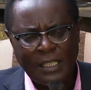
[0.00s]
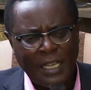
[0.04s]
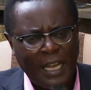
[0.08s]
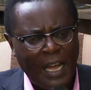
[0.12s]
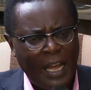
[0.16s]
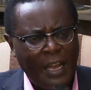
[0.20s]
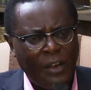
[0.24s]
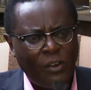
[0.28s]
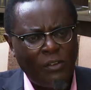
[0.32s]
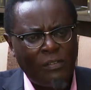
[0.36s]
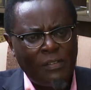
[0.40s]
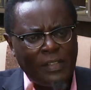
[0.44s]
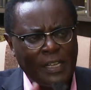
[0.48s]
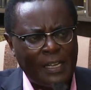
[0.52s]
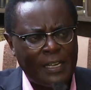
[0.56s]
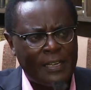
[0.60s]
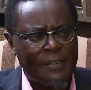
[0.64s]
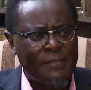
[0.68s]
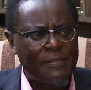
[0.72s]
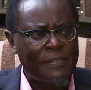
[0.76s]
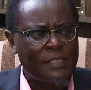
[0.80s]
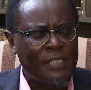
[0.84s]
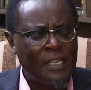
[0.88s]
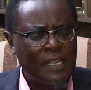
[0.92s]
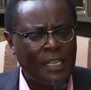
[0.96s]
Hand over the
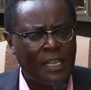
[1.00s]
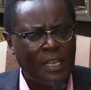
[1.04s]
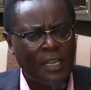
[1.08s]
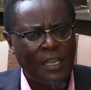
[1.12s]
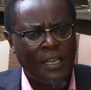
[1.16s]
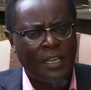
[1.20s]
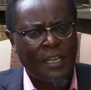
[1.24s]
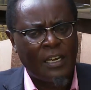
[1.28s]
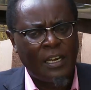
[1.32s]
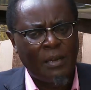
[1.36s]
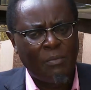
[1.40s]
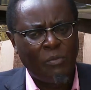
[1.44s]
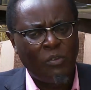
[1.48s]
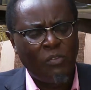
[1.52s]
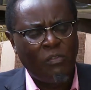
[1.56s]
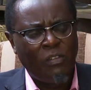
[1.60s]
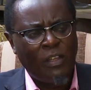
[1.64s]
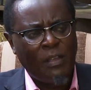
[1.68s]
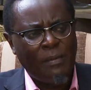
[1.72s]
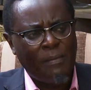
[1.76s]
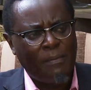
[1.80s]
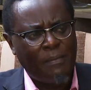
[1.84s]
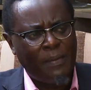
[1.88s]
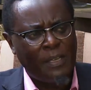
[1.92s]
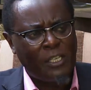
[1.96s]
county, remove
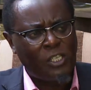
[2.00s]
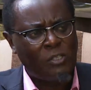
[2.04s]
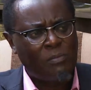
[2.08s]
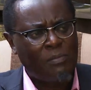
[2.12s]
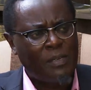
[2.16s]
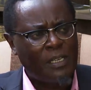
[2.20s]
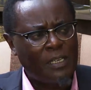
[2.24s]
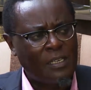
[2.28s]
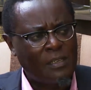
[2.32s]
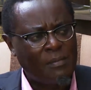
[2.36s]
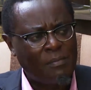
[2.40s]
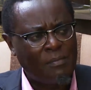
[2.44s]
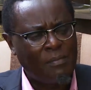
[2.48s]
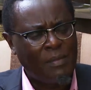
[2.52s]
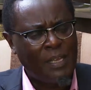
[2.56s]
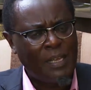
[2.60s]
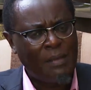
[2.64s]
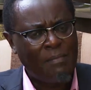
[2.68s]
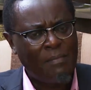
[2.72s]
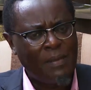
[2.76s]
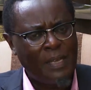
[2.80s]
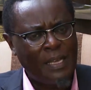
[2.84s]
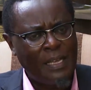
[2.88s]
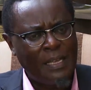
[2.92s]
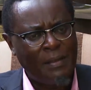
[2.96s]
the impeachment.
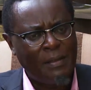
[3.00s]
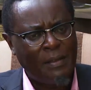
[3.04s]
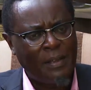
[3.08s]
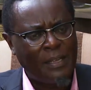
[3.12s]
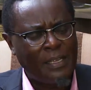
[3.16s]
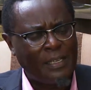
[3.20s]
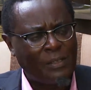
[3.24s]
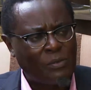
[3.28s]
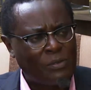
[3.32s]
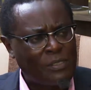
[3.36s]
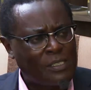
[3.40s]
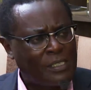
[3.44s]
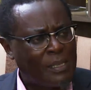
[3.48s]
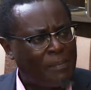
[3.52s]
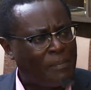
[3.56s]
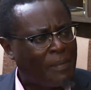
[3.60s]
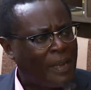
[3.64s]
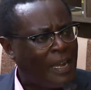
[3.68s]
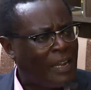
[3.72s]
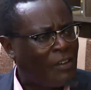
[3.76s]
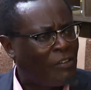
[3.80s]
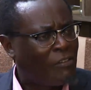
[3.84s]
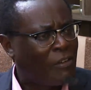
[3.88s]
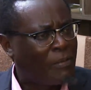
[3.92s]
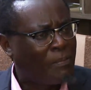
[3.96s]
Maybe it was some
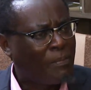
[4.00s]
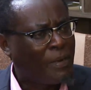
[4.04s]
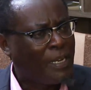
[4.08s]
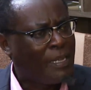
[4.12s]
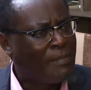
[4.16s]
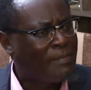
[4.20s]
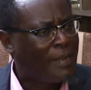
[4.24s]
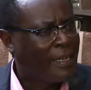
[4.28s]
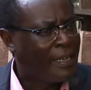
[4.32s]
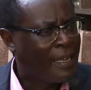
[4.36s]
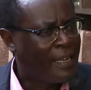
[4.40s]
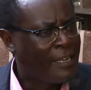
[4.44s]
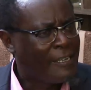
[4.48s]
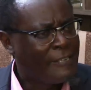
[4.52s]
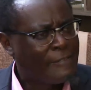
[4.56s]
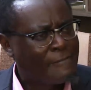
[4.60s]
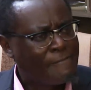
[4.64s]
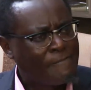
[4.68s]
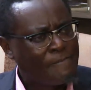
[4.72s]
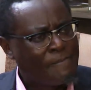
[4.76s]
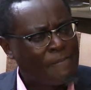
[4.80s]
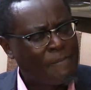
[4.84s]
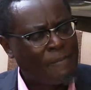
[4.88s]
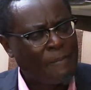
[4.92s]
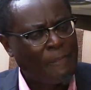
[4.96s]
kind of a plea bargain.
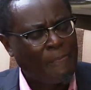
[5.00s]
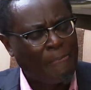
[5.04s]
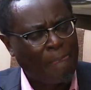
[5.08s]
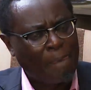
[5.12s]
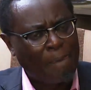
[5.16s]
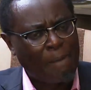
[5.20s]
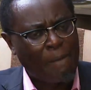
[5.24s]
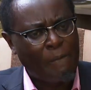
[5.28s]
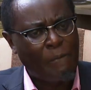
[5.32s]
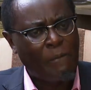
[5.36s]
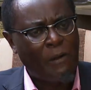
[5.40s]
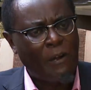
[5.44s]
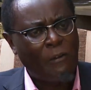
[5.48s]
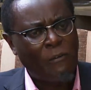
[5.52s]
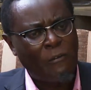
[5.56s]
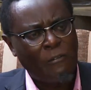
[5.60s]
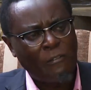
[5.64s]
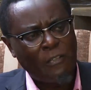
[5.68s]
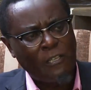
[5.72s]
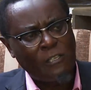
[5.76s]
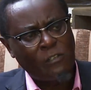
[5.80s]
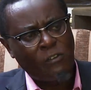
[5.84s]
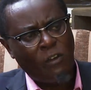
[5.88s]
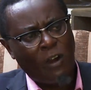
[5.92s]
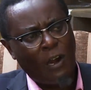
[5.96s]
You work
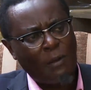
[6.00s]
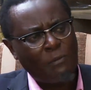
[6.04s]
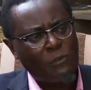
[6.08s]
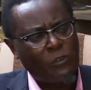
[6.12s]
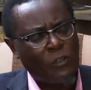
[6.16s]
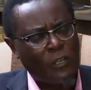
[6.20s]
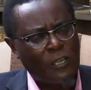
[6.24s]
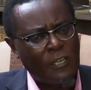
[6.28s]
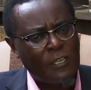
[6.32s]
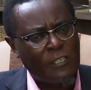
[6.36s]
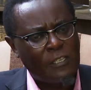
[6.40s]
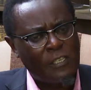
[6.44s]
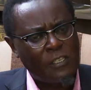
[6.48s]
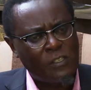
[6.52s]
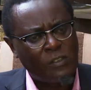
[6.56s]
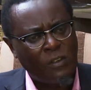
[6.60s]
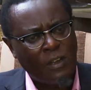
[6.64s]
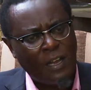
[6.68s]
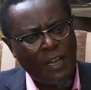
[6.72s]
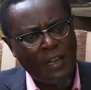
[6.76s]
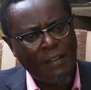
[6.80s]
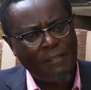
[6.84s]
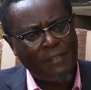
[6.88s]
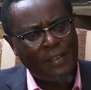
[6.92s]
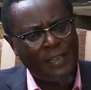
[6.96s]
on these corruption cases
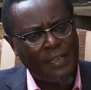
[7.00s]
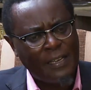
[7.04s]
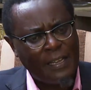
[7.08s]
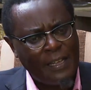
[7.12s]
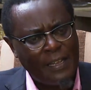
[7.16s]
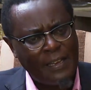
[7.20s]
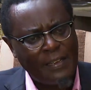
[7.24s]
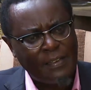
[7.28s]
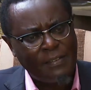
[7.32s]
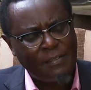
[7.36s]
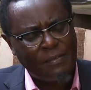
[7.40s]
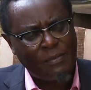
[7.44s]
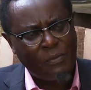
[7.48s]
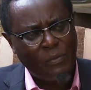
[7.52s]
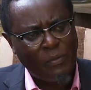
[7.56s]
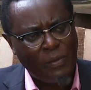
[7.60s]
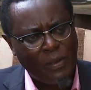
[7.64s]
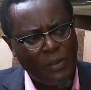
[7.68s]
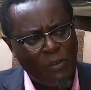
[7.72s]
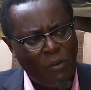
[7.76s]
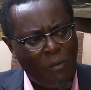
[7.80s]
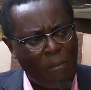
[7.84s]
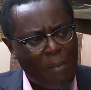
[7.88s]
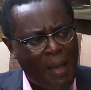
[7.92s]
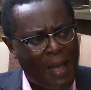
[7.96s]
you have, and then
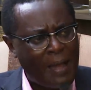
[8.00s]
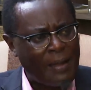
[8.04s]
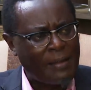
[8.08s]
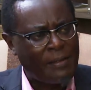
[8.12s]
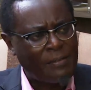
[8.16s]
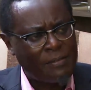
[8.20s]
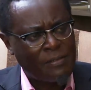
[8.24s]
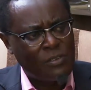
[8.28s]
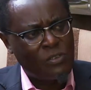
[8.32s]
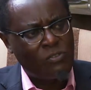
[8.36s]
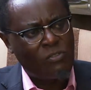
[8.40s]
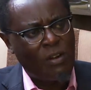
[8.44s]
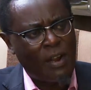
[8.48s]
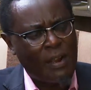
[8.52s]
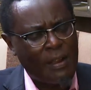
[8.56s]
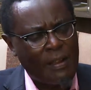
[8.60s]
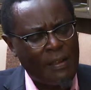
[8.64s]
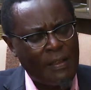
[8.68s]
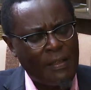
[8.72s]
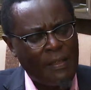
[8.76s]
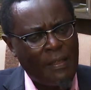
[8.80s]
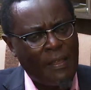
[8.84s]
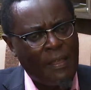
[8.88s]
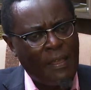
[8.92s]
we go back on track.